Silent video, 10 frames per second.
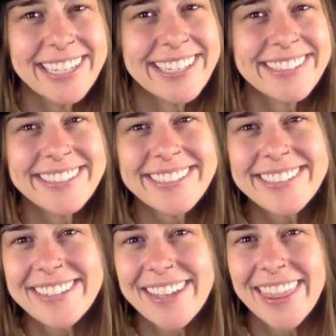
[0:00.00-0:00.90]
It's
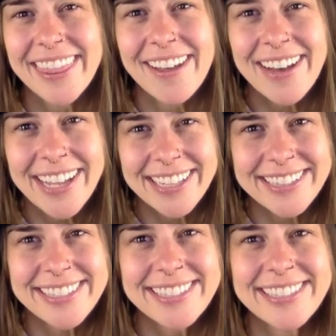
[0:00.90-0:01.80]
just our
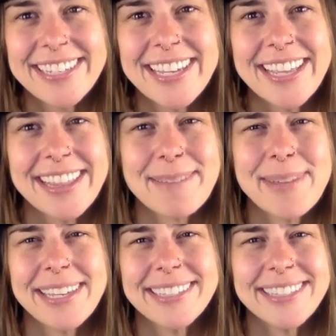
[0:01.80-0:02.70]
thoughts that
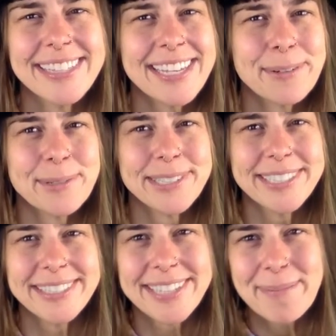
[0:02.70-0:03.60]
make us think we're
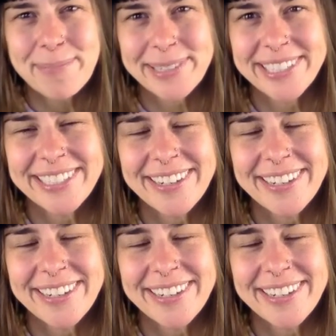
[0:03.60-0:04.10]
separate.